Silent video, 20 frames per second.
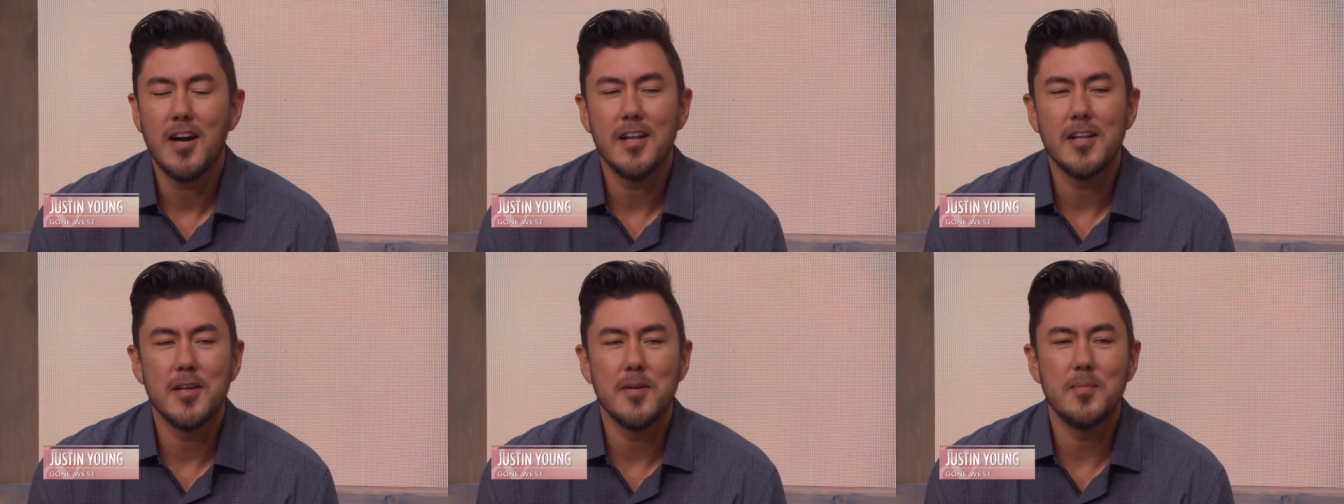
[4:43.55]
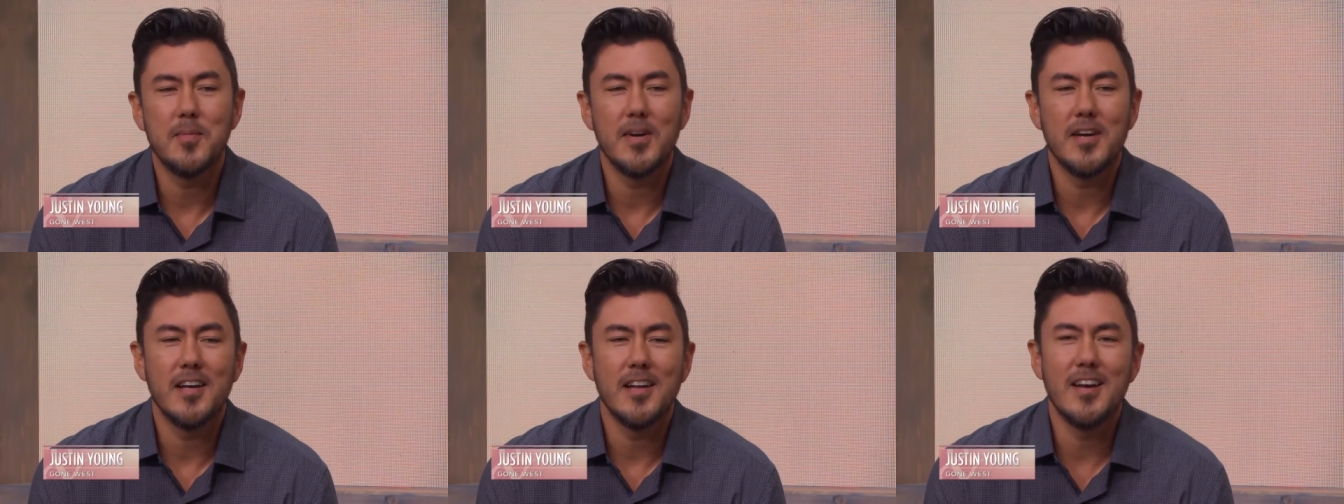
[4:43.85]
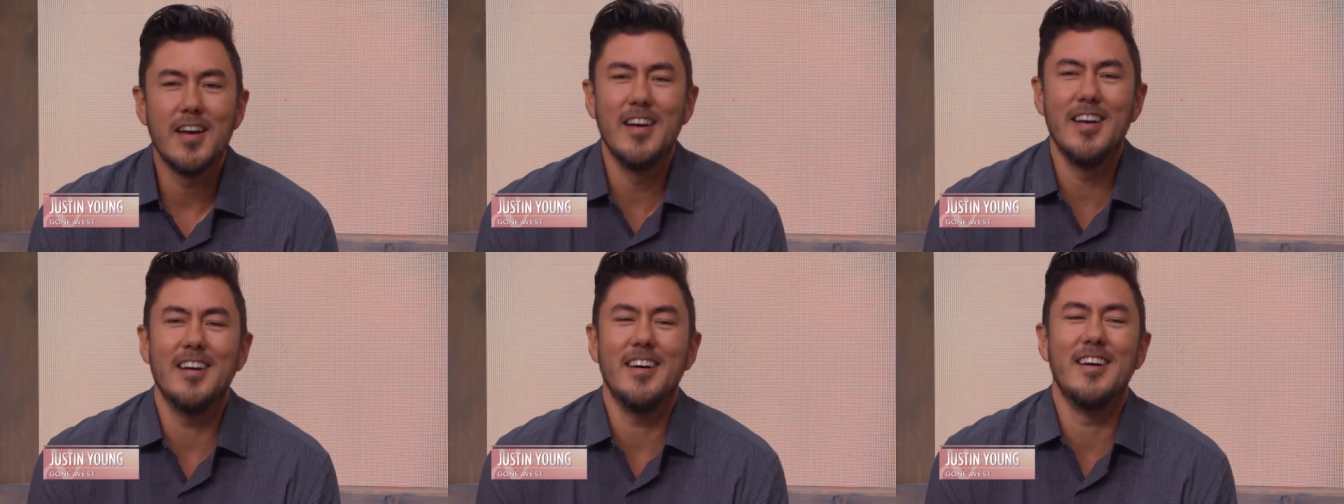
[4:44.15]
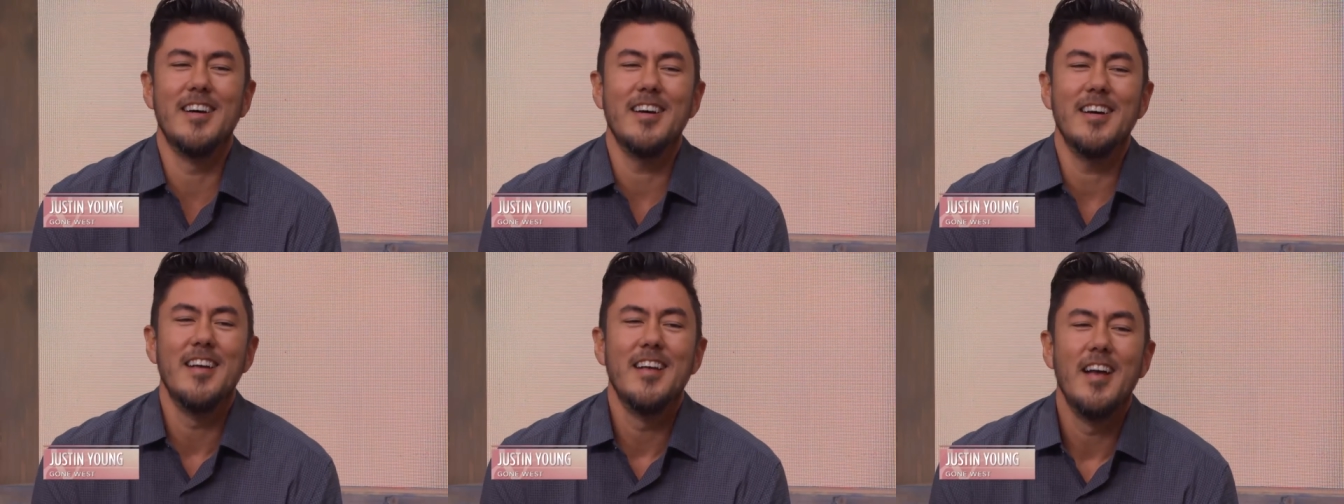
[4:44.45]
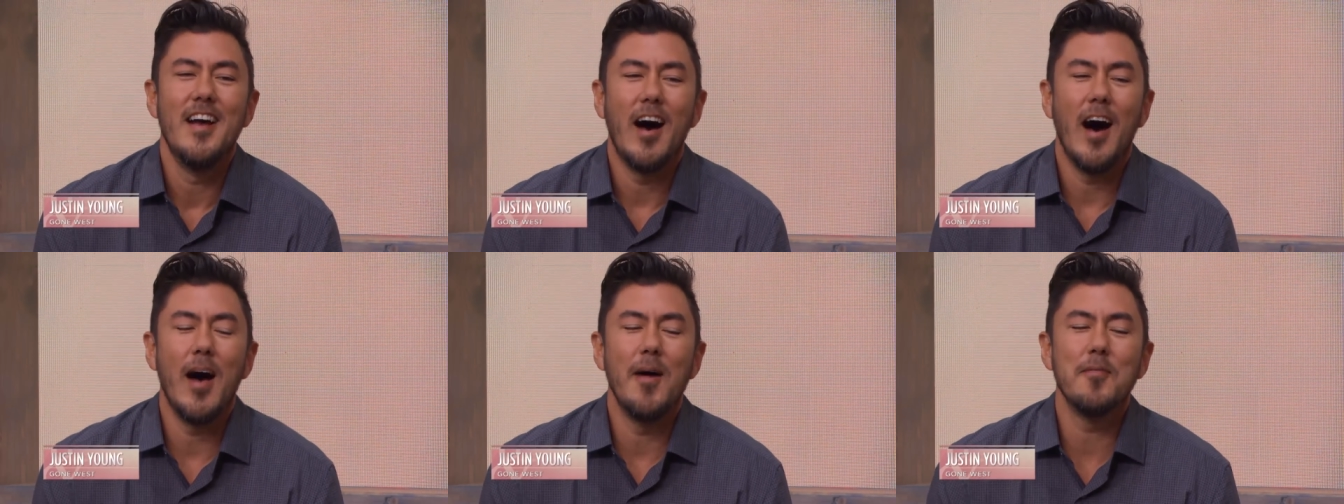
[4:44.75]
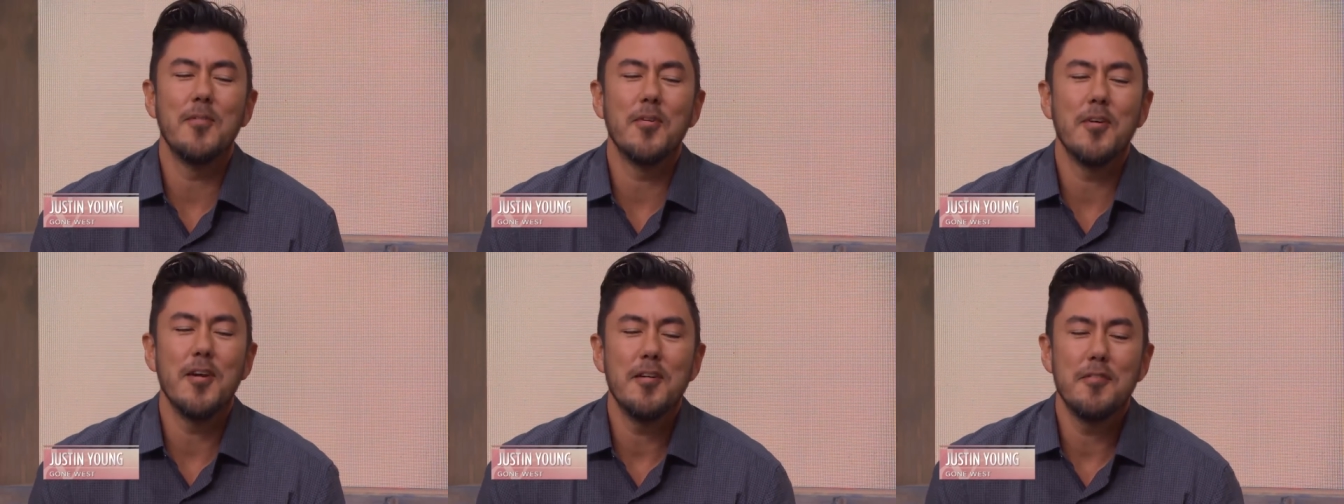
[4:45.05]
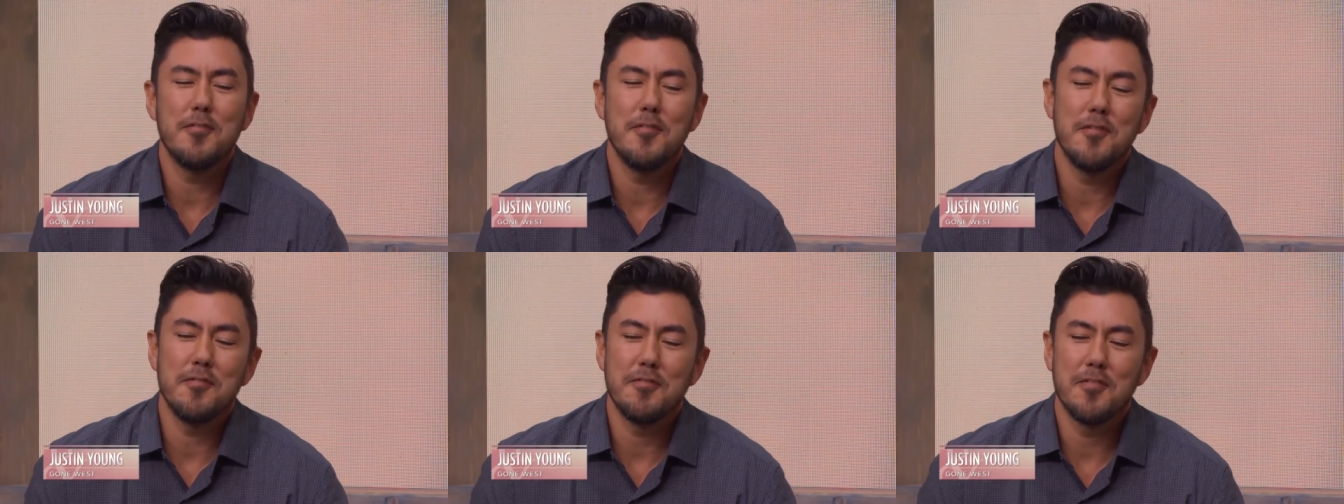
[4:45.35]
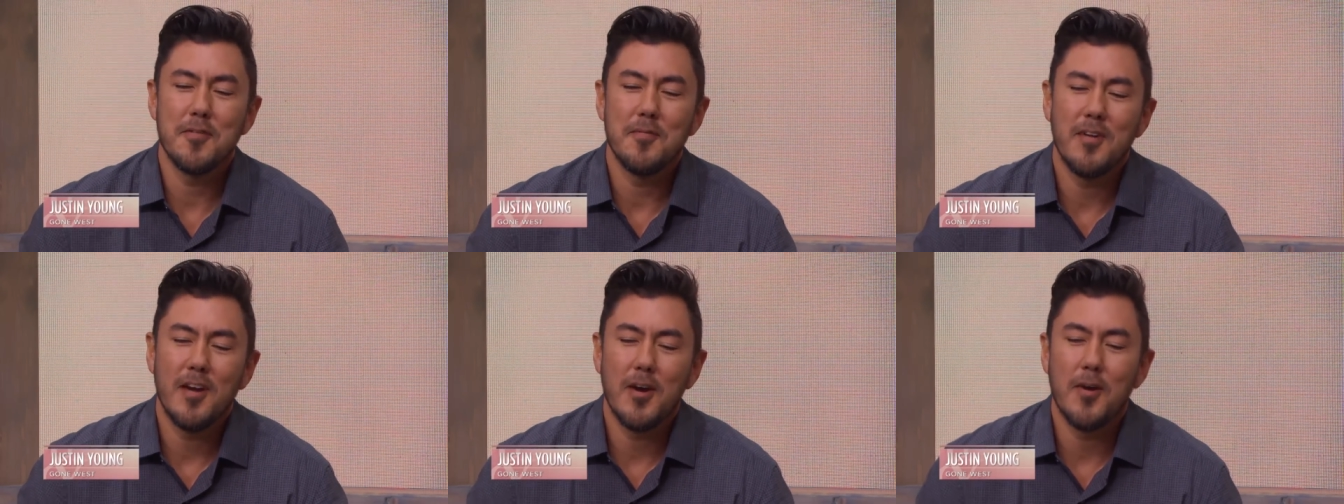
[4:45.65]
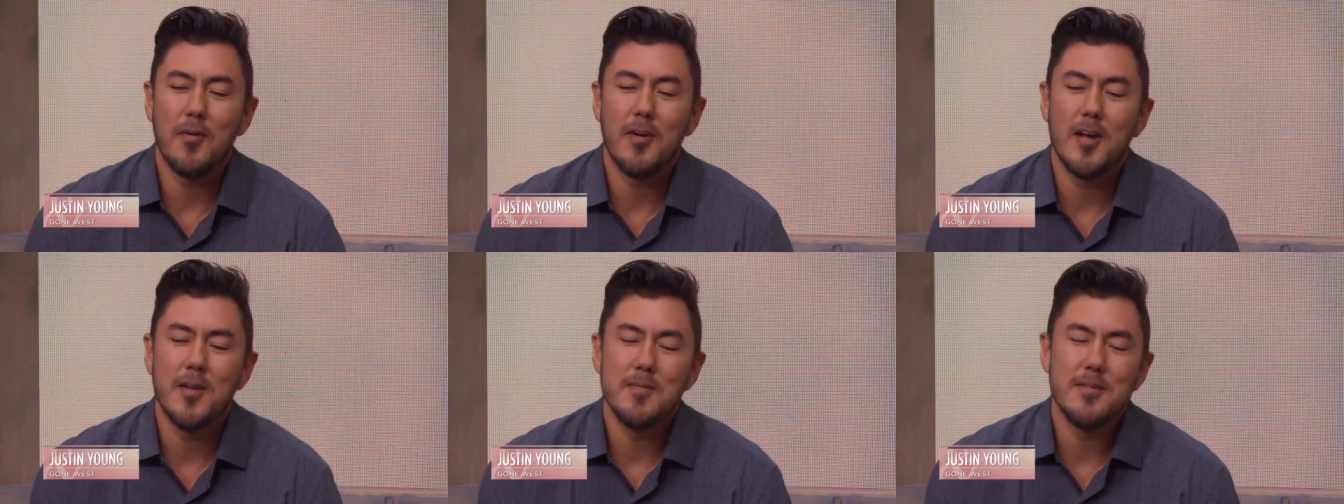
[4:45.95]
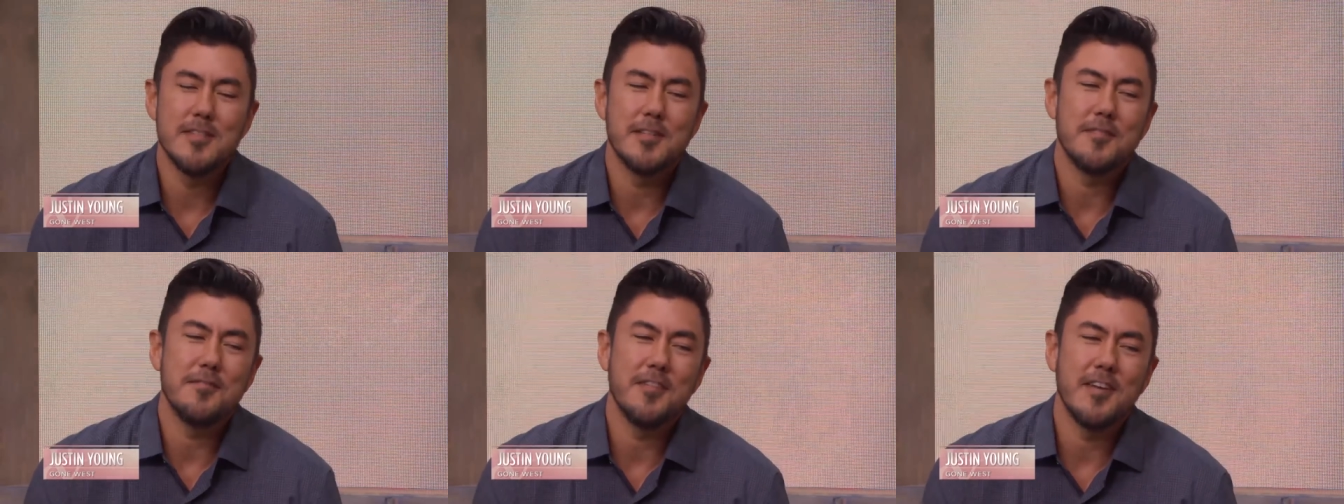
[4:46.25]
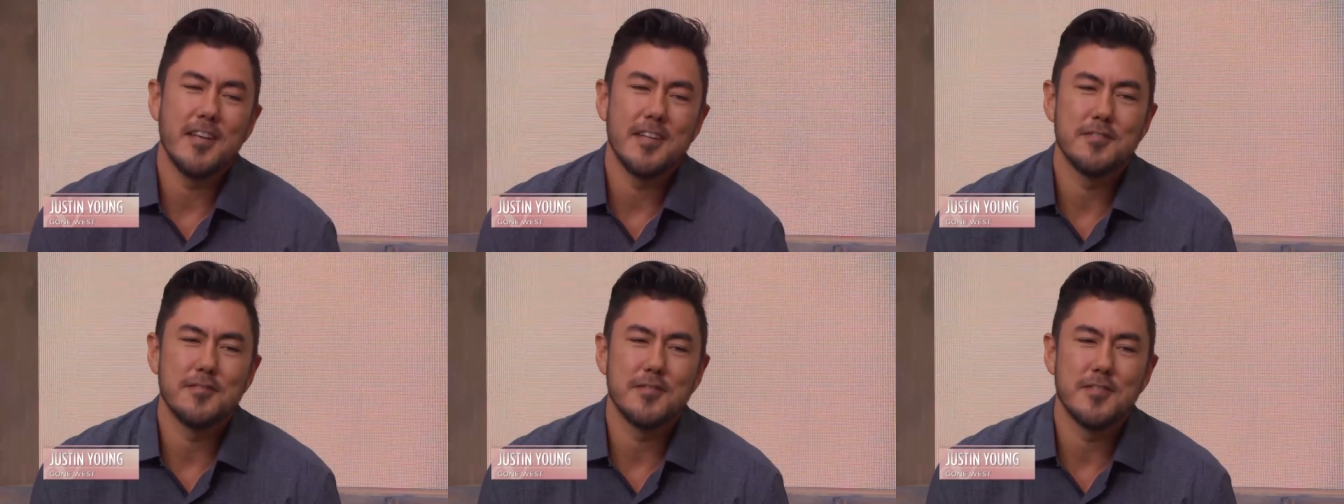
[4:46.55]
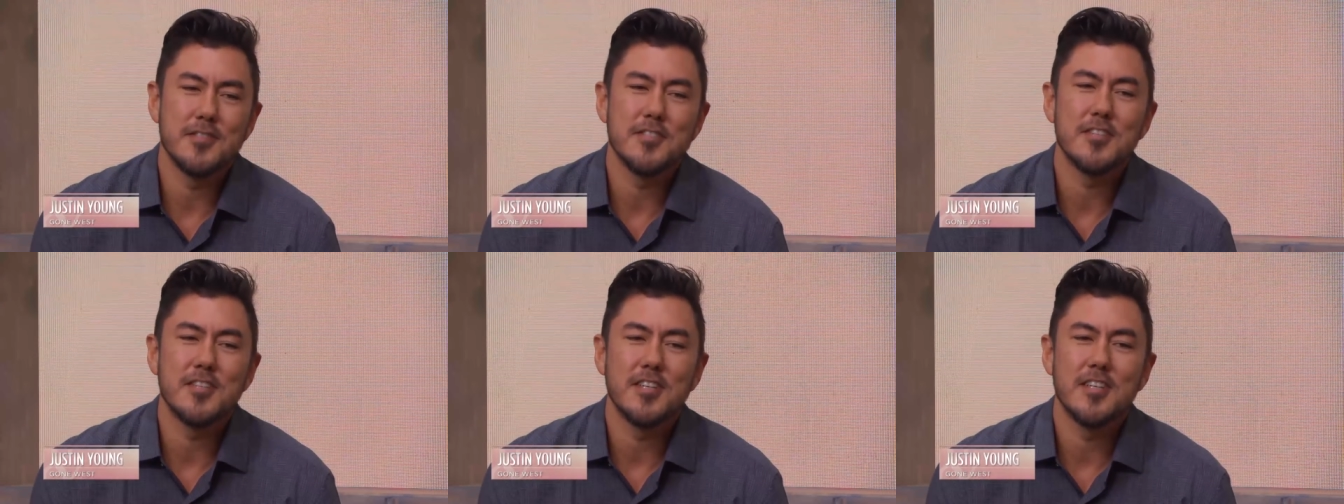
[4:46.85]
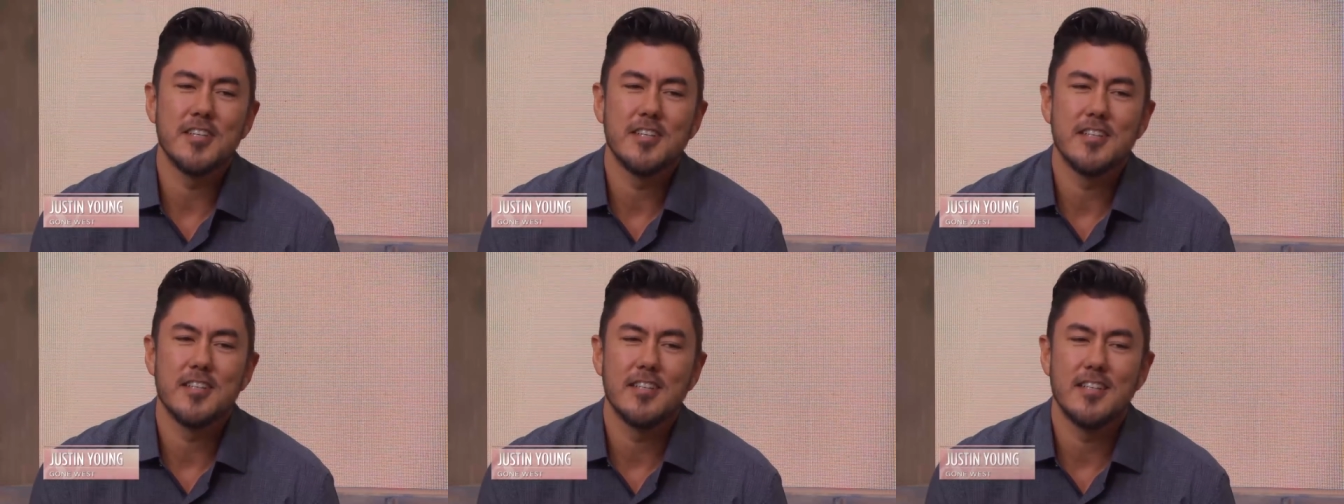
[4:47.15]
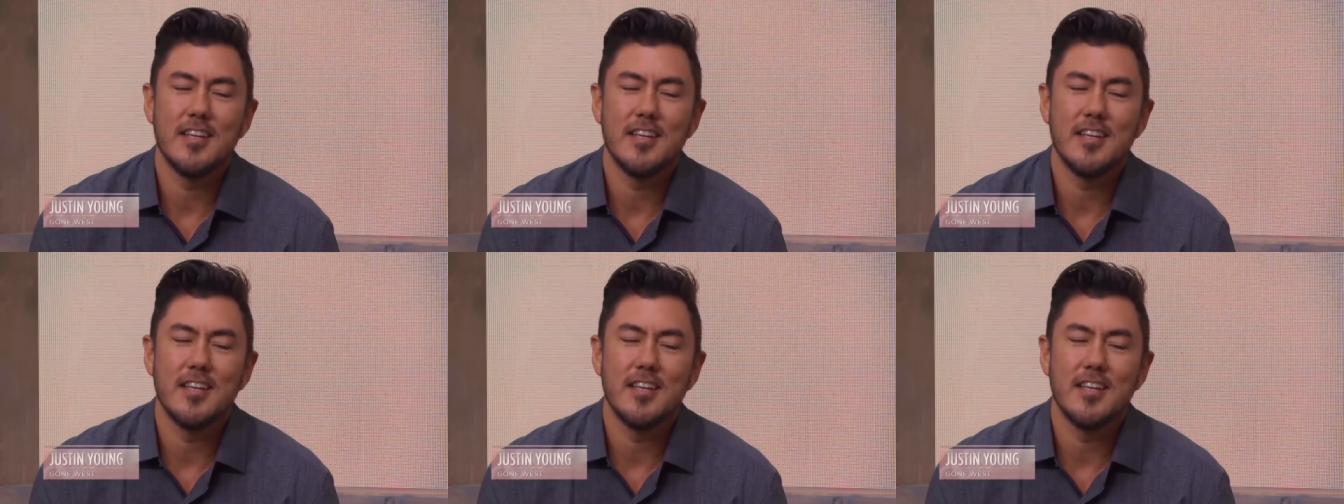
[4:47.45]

island, but I'm grateful for my Hawaiian music fans for sure.